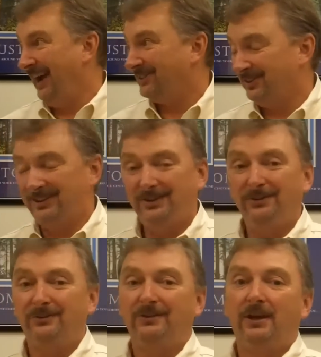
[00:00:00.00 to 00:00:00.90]
actually
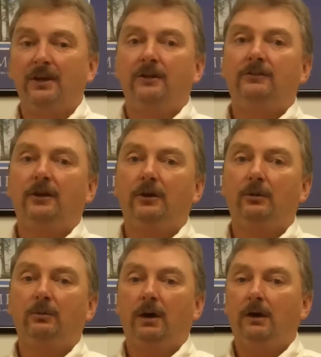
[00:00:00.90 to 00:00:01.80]
use.
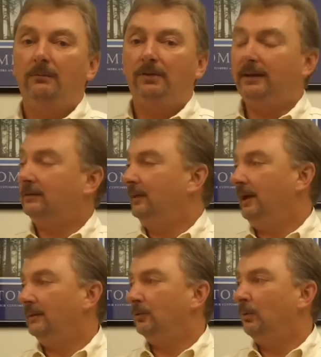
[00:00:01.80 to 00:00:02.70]
So
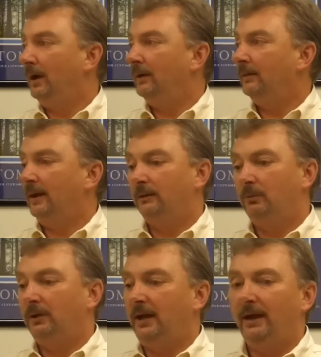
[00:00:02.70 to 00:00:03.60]
that's a way that
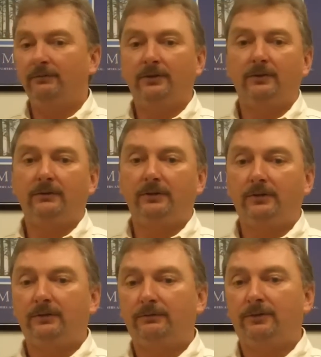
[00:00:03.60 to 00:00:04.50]
when you have
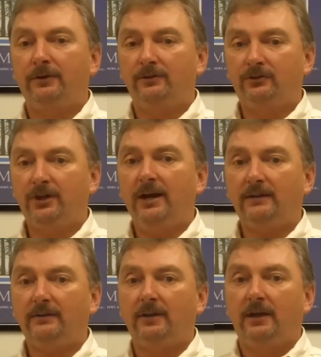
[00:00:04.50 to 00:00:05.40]
your furnace
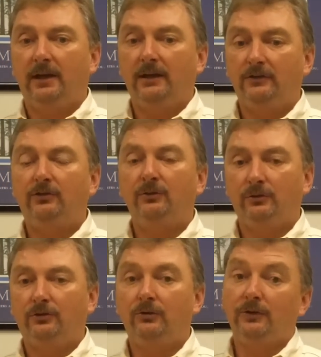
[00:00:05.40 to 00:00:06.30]
checked and
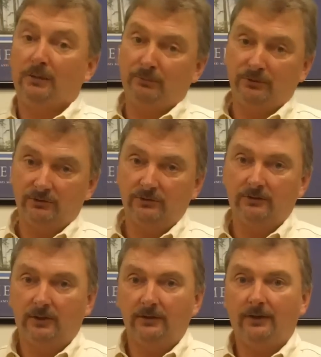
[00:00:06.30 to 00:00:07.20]
tuned up, which
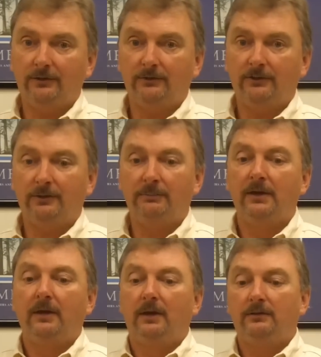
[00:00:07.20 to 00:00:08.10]
is another tip,
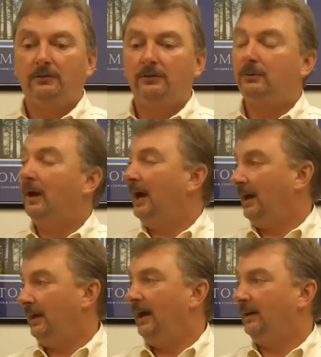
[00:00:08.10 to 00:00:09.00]
to
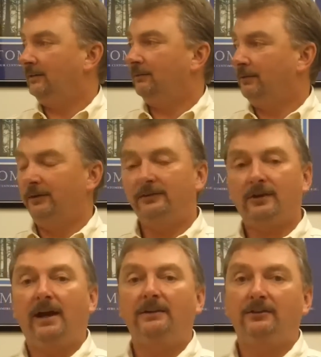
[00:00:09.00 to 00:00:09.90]
ask the furnace
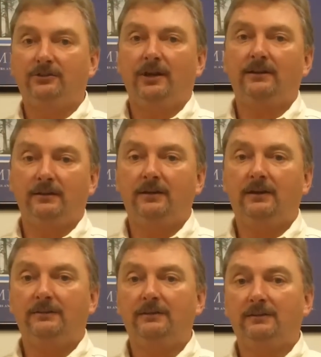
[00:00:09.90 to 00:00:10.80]
guy to check the
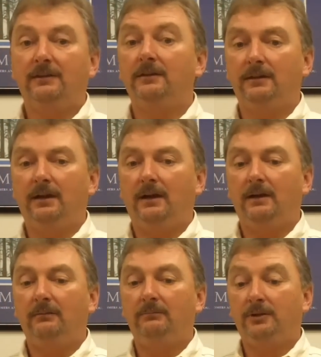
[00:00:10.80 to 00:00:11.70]
ducts to see
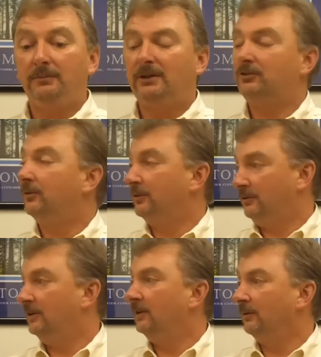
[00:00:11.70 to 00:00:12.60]
to make sure they're
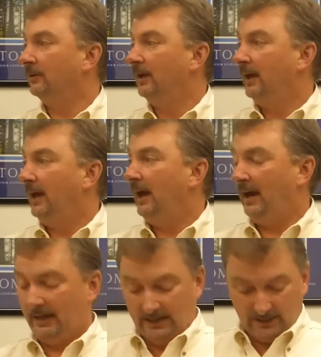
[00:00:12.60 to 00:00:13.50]
sealed
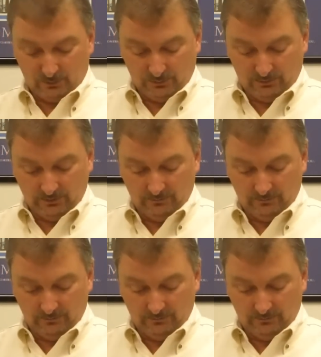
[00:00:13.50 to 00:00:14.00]
adequately.